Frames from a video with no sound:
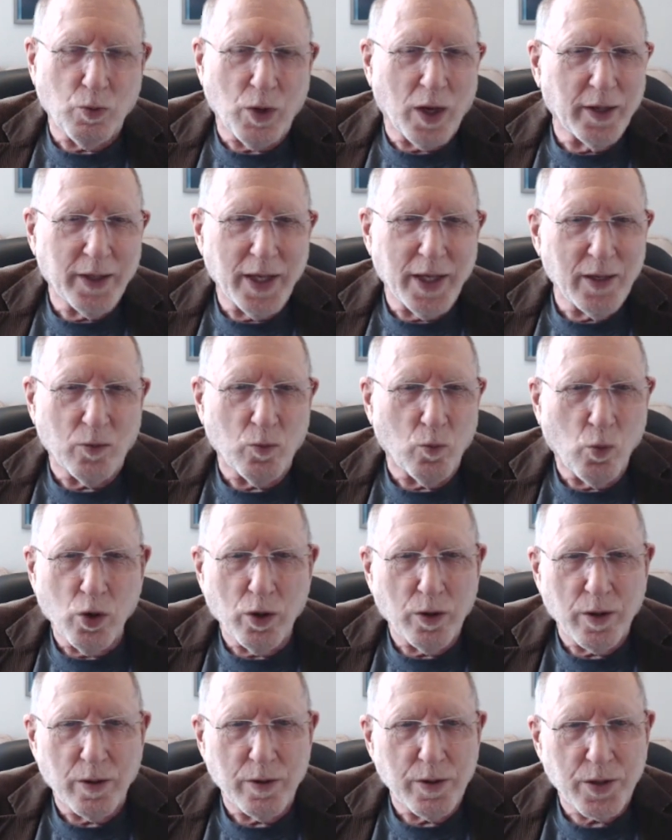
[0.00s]
again,
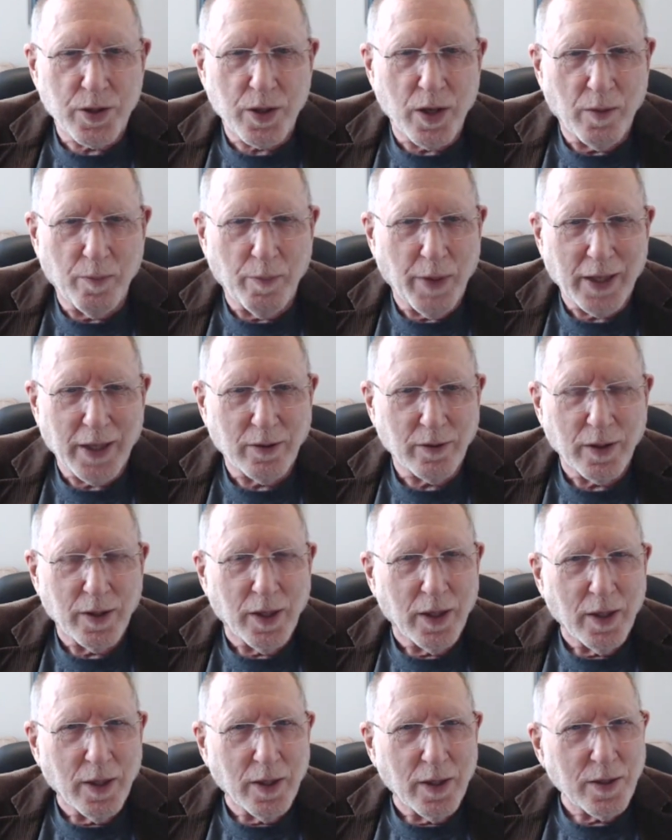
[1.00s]
words about
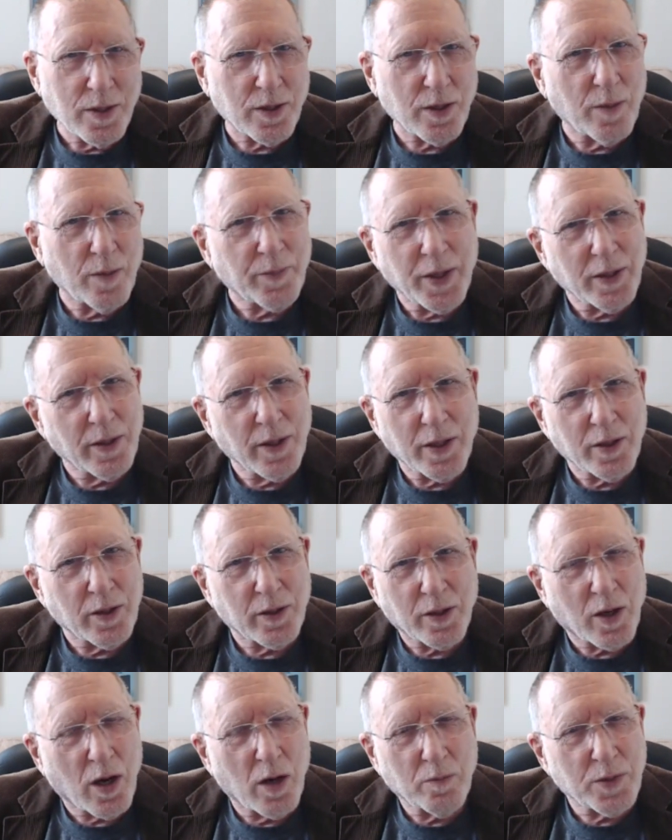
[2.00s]
something that
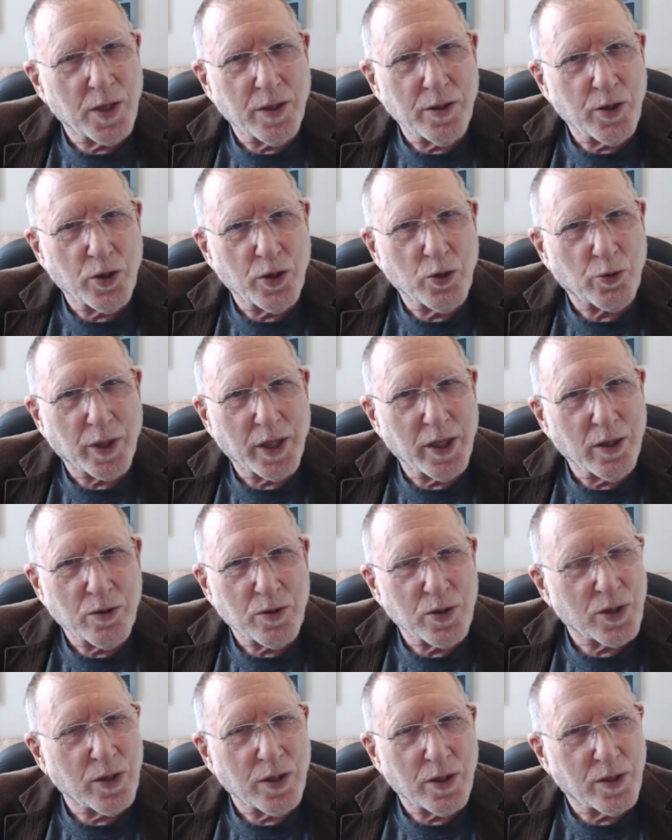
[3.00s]
comes into your
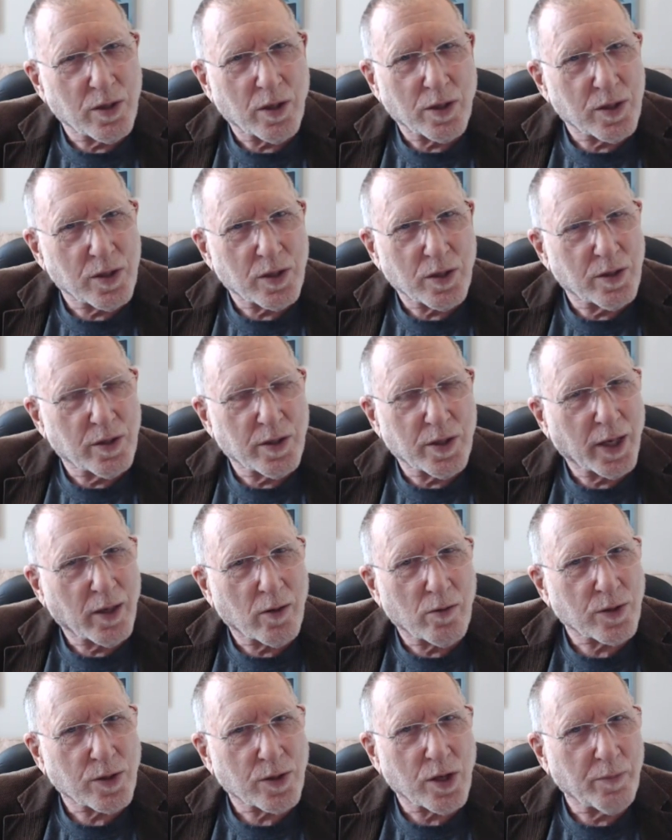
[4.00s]
ears and just
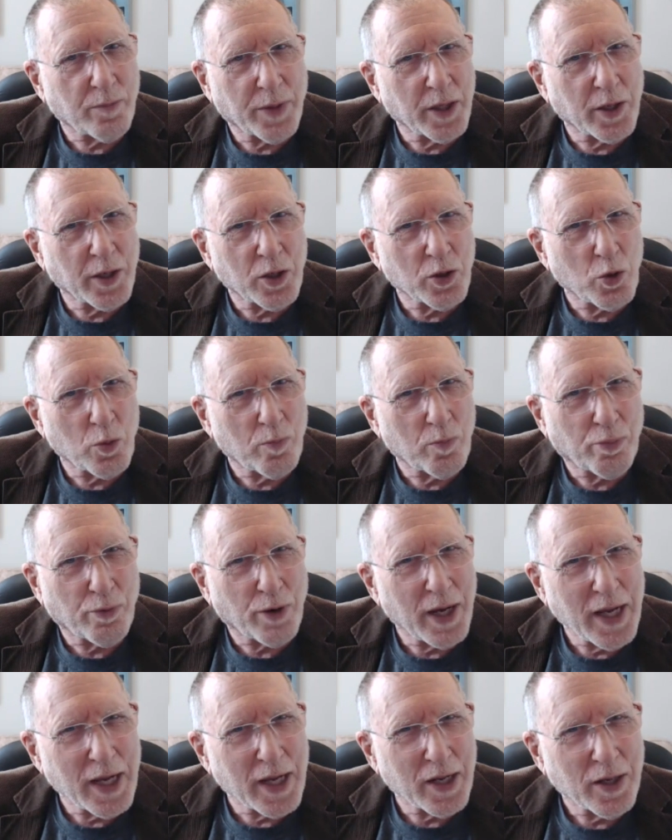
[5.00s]
tickles something in your
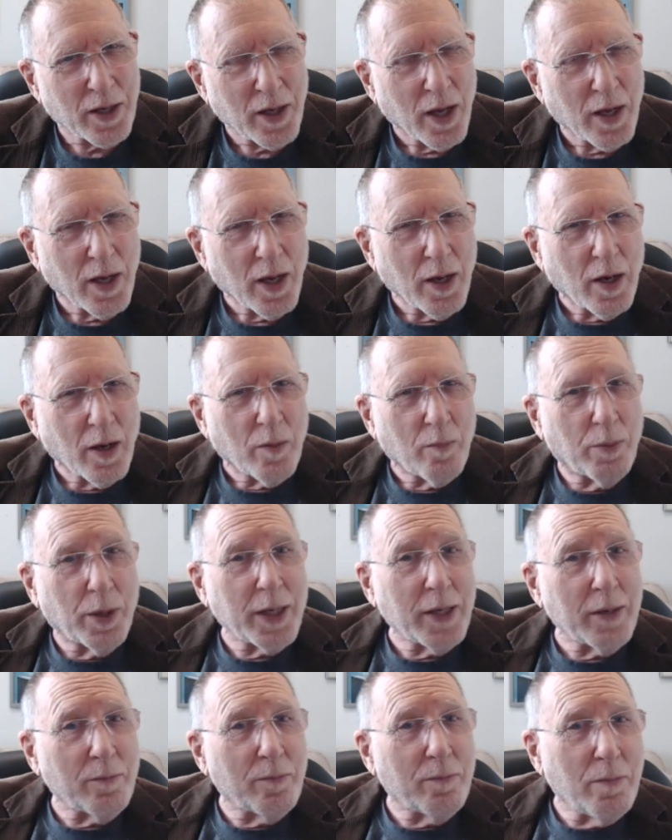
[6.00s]
brain, but
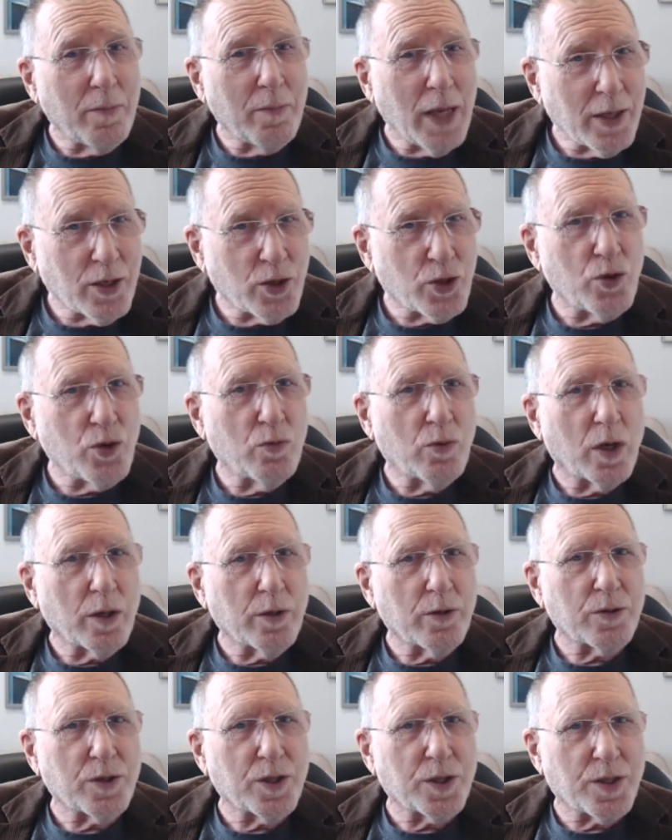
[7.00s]
it makes you
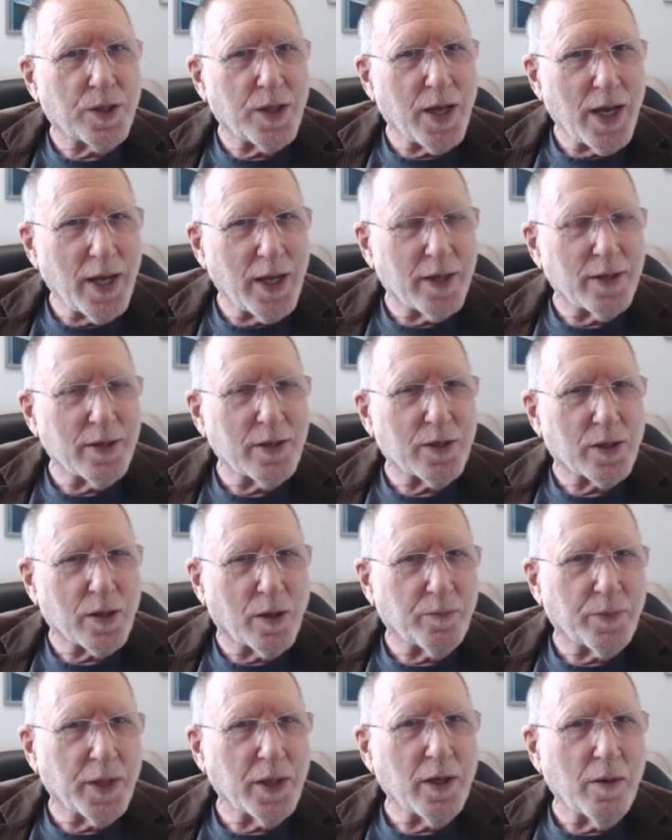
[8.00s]
understand
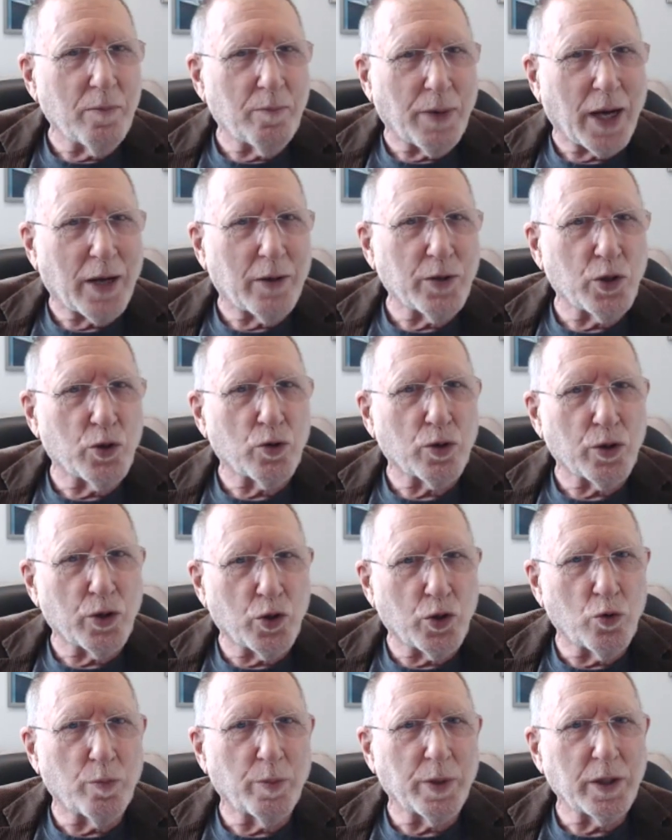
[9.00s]
something about your
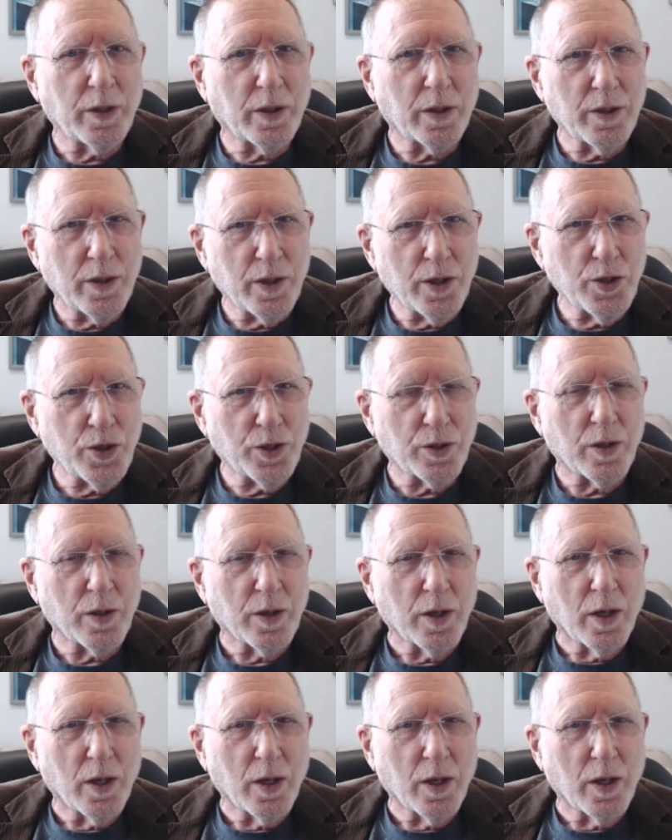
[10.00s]
human condition.